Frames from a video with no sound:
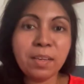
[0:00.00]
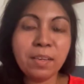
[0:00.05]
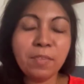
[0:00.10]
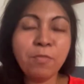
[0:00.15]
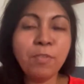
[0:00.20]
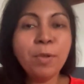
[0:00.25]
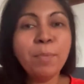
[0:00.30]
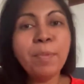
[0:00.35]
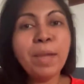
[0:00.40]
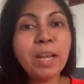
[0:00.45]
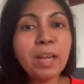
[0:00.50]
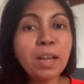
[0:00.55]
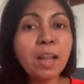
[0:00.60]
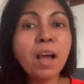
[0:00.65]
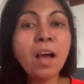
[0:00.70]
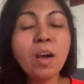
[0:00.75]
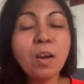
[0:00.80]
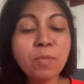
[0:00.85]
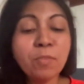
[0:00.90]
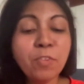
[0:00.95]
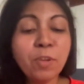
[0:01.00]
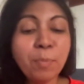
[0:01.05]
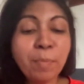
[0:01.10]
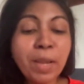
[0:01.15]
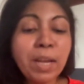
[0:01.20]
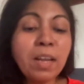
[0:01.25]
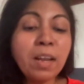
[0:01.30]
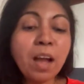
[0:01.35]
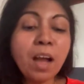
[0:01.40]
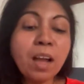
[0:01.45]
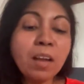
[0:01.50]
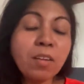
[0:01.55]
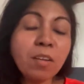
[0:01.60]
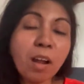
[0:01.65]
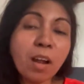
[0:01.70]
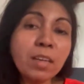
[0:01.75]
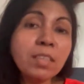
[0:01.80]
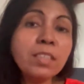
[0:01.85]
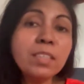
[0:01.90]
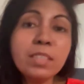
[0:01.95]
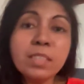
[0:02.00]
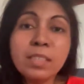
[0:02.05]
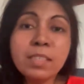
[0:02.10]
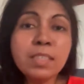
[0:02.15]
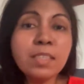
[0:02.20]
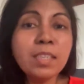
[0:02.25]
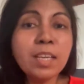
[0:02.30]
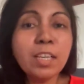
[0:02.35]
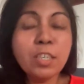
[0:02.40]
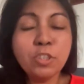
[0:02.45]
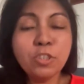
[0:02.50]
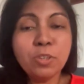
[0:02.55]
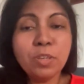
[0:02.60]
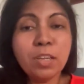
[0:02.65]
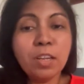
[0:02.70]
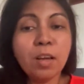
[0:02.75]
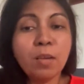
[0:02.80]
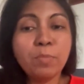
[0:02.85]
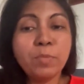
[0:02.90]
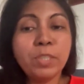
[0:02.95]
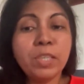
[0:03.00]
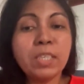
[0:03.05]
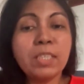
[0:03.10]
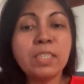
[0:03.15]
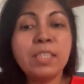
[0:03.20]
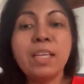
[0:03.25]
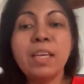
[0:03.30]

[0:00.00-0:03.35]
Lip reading: Women are not just the sexual objects.